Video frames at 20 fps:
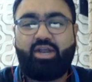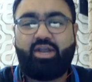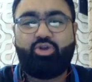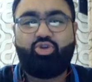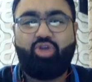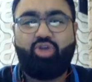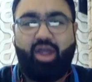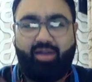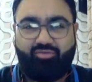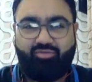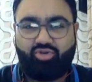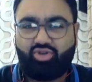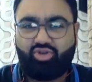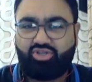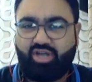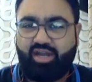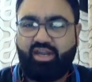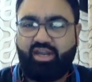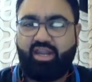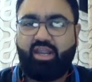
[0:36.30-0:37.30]
do you have to
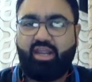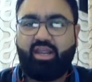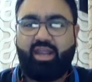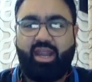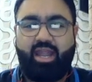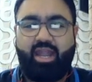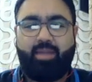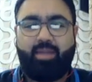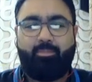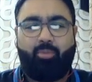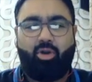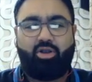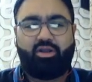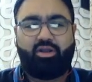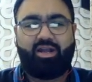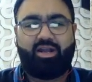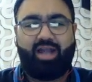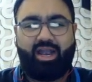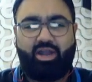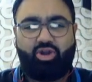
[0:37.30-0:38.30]
study in
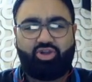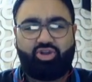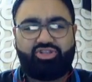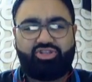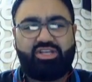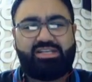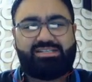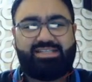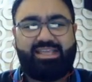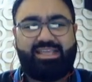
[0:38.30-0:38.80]
political ideologies.